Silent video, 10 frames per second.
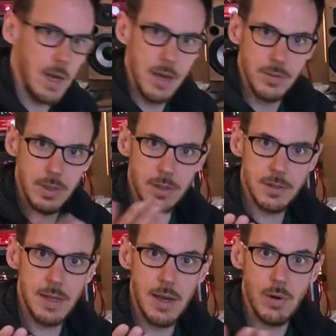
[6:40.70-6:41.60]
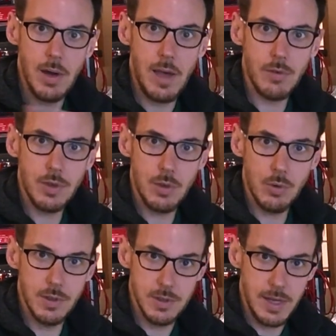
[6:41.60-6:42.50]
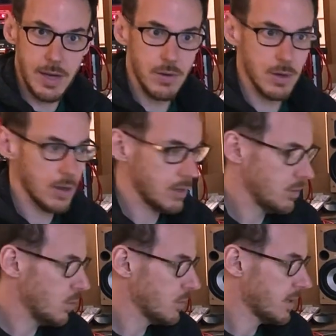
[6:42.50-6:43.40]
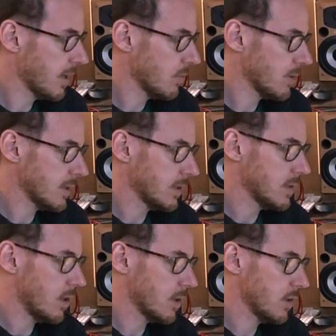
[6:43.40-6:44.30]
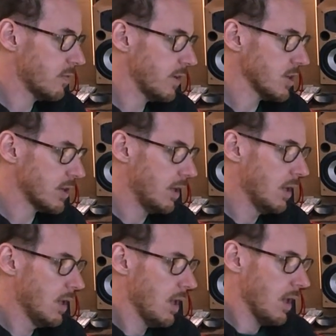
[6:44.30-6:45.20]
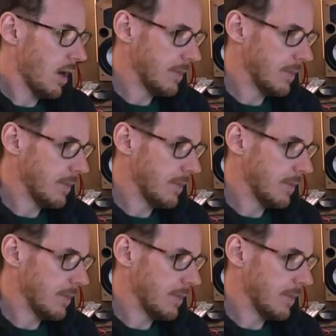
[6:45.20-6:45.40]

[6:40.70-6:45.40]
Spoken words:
and then it's there. Every tone is there, and you don't hear it that it's artificial. I mean,